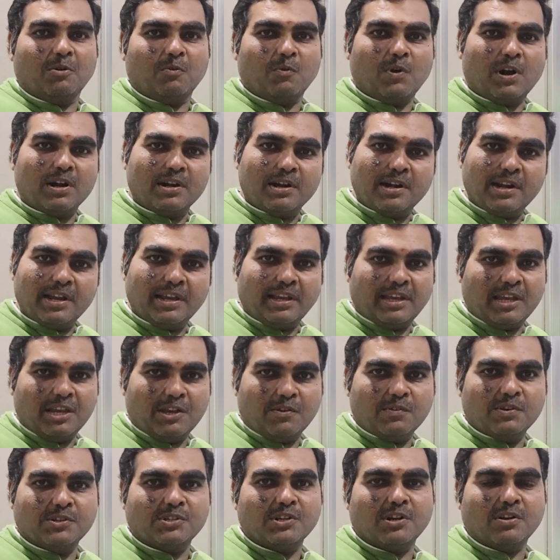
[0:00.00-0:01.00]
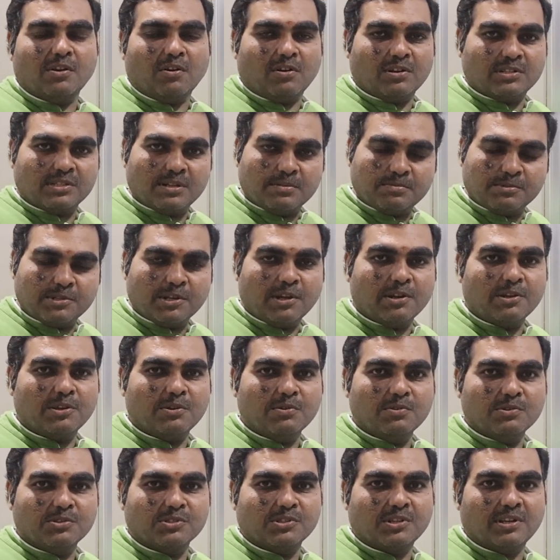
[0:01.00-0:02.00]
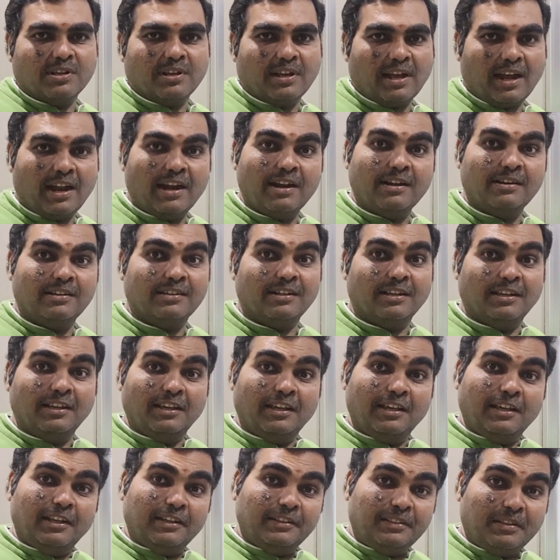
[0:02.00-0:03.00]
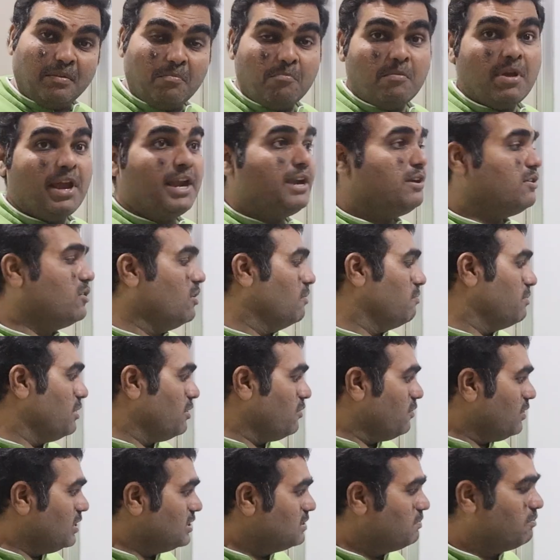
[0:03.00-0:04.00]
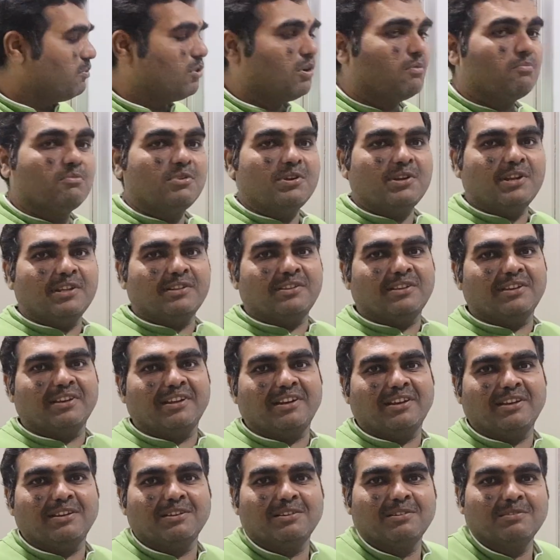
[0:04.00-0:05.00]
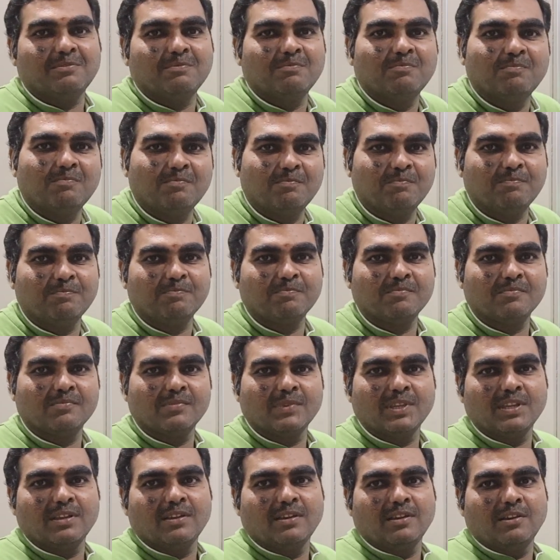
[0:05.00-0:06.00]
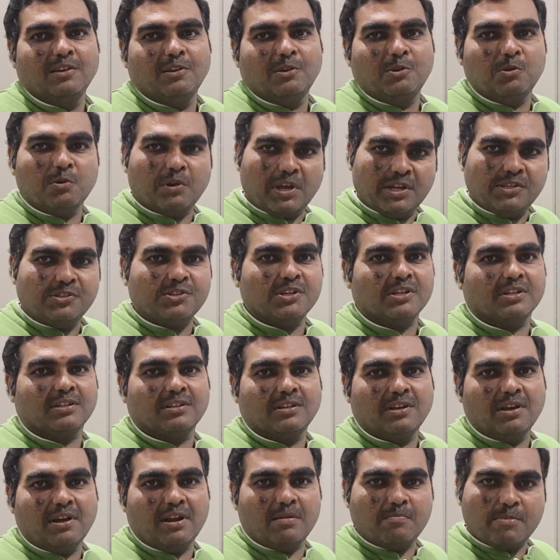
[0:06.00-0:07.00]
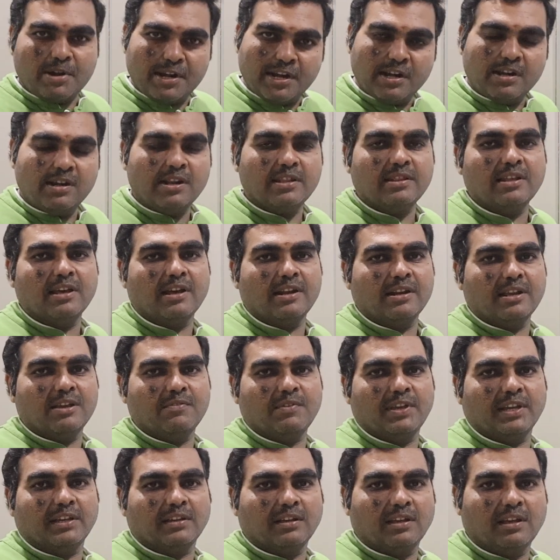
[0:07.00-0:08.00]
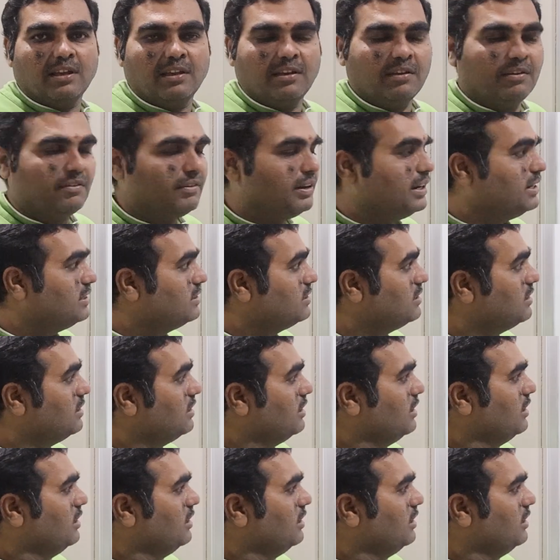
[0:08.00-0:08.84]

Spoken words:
quadratic equation concepts are used, and the main topic was probability theory. You can check repeatedly they are giving, right?